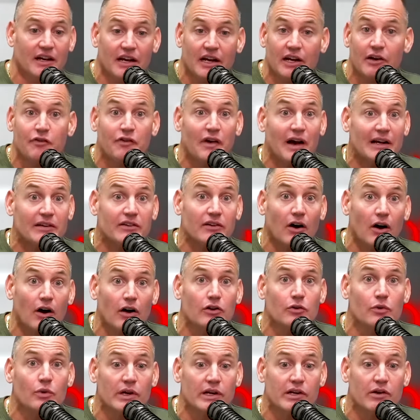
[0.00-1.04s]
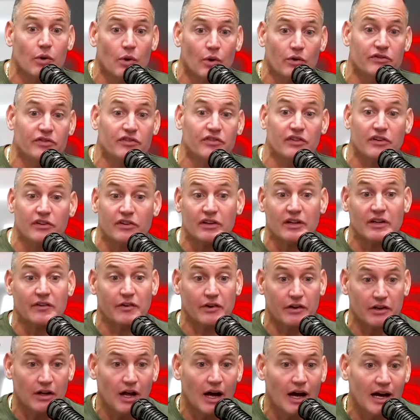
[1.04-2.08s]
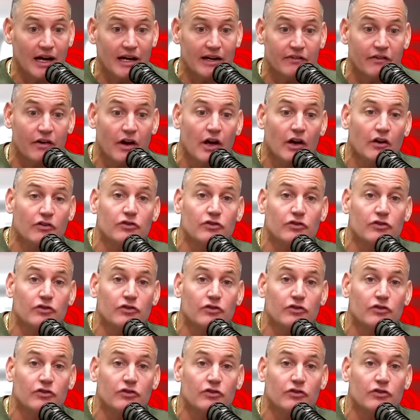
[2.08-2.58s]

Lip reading: In fact, the ongoing courses are delivered live,